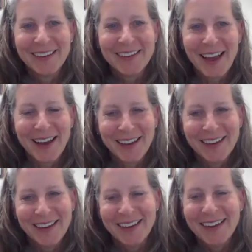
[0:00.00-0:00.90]
Yeah.
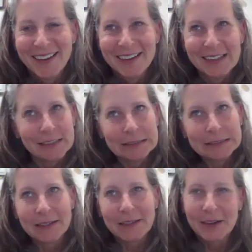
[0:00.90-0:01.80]

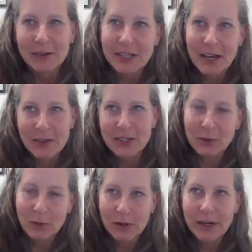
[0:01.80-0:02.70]
Yeah. Or tell the
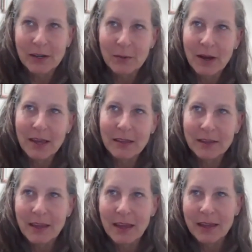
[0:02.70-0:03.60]
story in a way
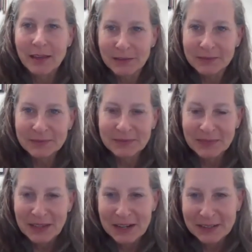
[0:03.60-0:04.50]
that they,
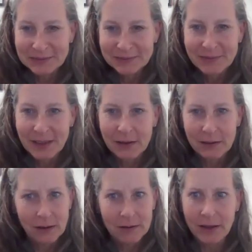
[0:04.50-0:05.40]
think,
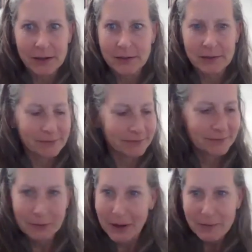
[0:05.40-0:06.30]
oh, that is a
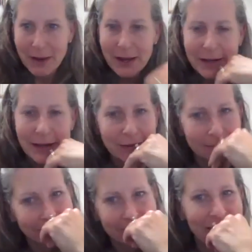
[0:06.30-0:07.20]
great way to
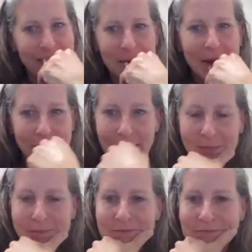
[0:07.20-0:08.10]
think about that.